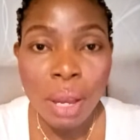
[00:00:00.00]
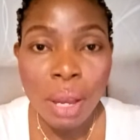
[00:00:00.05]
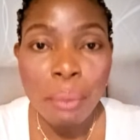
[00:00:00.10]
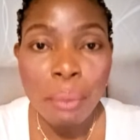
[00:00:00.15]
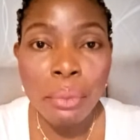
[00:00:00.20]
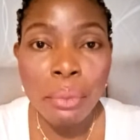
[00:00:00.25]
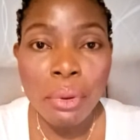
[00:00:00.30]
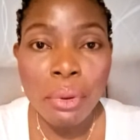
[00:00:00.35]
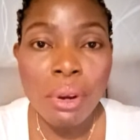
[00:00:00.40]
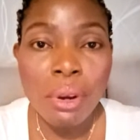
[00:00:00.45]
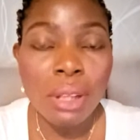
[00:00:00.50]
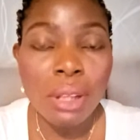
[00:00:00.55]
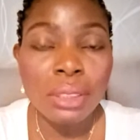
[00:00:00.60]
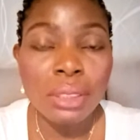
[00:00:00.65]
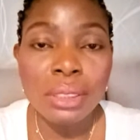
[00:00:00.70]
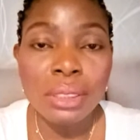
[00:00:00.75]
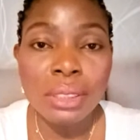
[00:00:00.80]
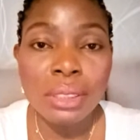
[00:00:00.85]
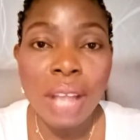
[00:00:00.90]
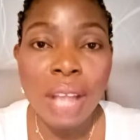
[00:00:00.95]
But
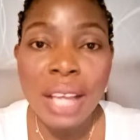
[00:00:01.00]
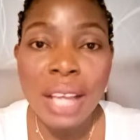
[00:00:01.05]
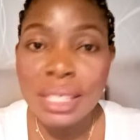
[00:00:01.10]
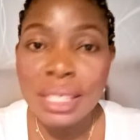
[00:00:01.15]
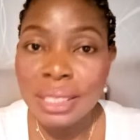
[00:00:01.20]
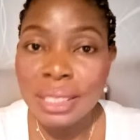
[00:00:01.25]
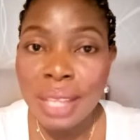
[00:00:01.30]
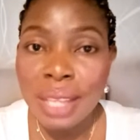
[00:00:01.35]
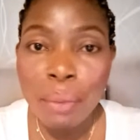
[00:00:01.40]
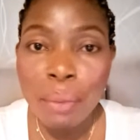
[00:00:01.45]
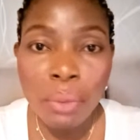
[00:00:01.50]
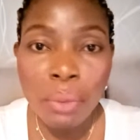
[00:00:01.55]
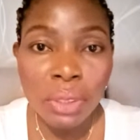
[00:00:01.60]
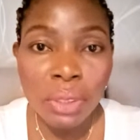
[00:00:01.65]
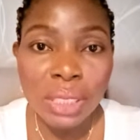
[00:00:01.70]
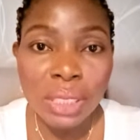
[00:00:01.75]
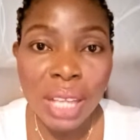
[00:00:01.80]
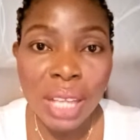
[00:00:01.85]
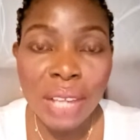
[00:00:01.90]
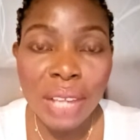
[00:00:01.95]
as a
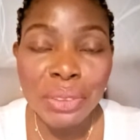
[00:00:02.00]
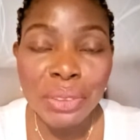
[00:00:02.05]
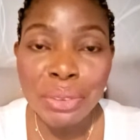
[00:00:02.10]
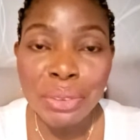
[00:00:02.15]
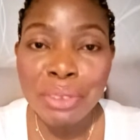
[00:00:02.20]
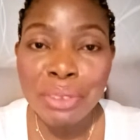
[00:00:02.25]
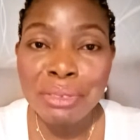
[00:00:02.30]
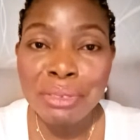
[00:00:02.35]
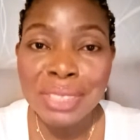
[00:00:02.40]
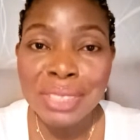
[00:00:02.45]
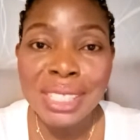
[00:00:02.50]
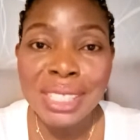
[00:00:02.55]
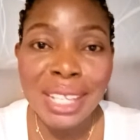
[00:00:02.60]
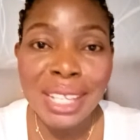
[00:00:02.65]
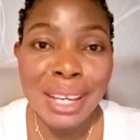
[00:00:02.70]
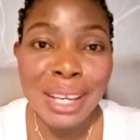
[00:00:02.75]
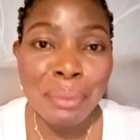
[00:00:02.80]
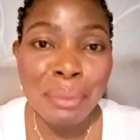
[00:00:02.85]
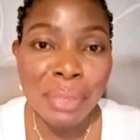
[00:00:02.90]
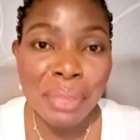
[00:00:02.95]
mother, if you
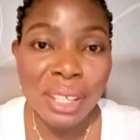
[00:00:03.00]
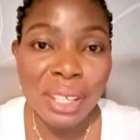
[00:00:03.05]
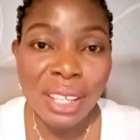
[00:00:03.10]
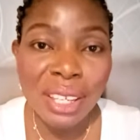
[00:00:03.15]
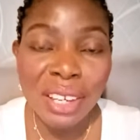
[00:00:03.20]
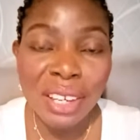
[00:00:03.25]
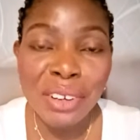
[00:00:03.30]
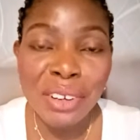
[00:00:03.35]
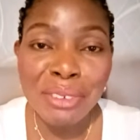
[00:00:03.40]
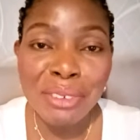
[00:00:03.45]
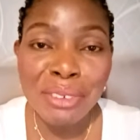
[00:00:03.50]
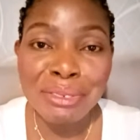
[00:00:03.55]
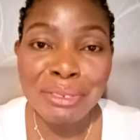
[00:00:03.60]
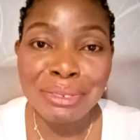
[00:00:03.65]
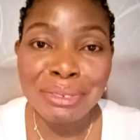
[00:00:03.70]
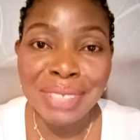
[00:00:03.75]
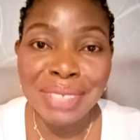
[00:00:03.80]
say picking of